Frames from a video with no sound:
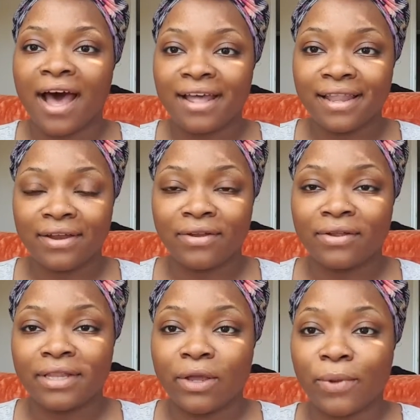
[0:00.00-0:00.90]

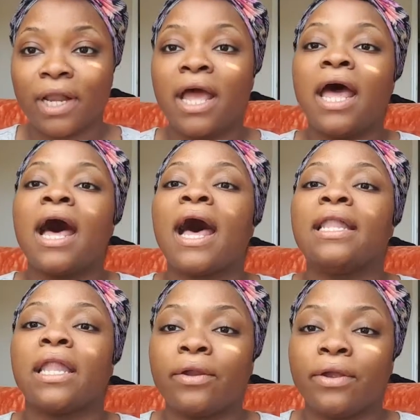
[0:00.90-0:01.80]
eyeliner, liquid
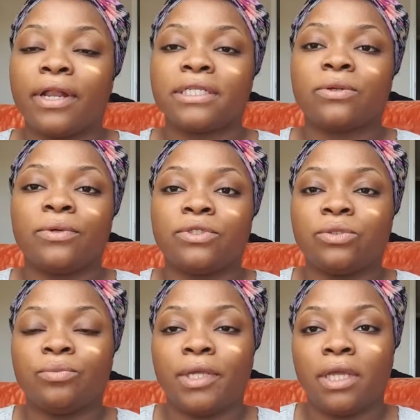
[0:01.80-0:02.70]
eyeliner, and it's going
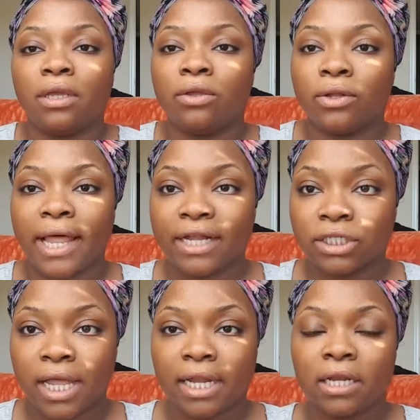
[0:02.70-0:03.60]
to be your lash
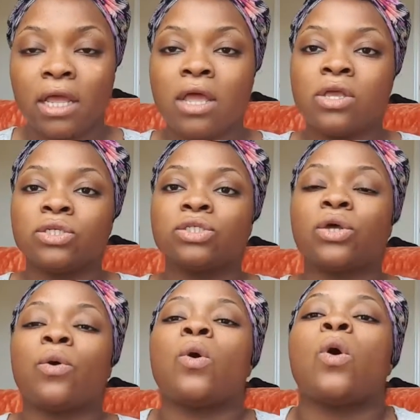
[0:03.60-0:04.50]
line.
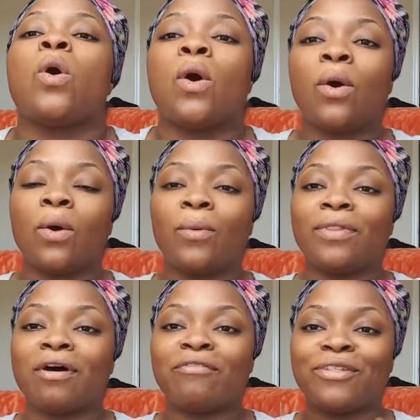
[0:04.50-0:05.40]
So
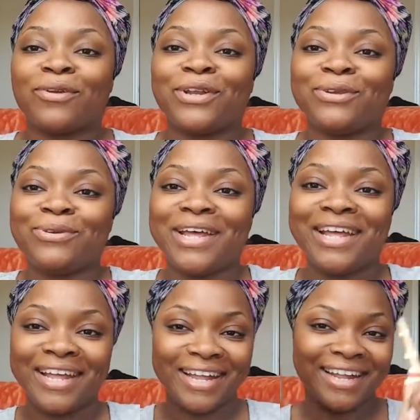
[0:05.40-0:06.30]
without further ado,
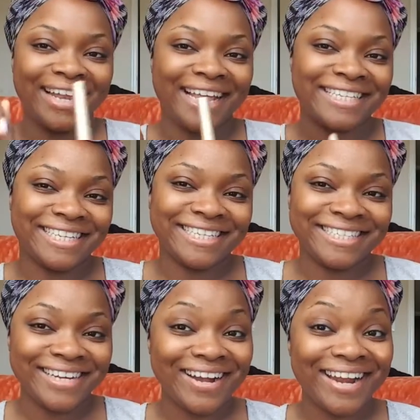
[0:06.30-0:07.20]
let's get
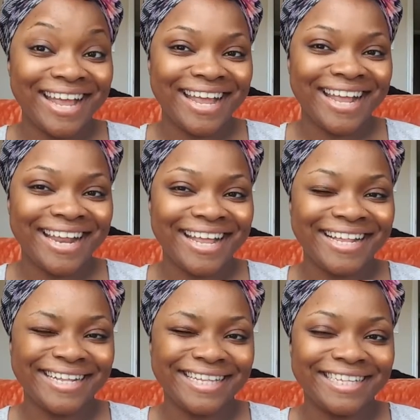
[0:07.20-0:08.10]
started.
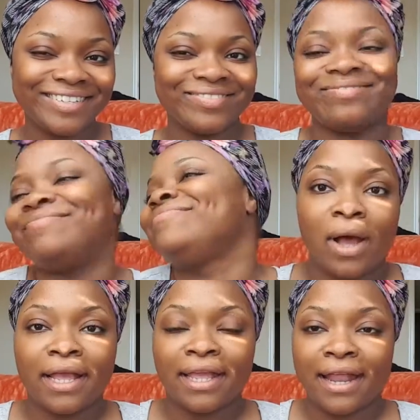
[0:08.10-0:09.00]
You know,
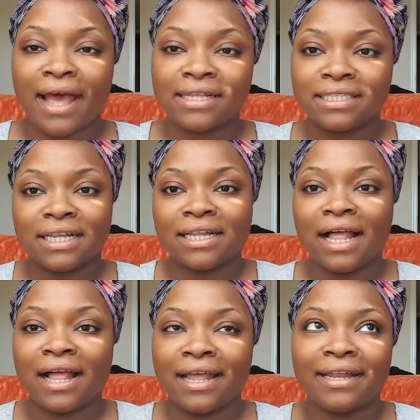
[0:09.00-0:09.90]
I get asked a
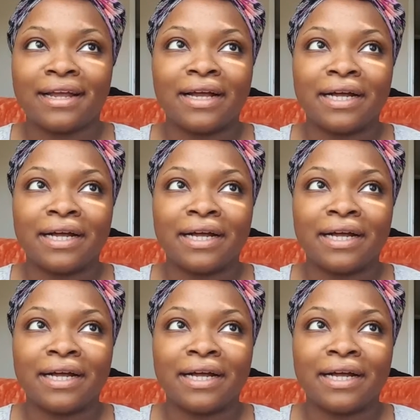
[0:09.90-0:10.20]
lot,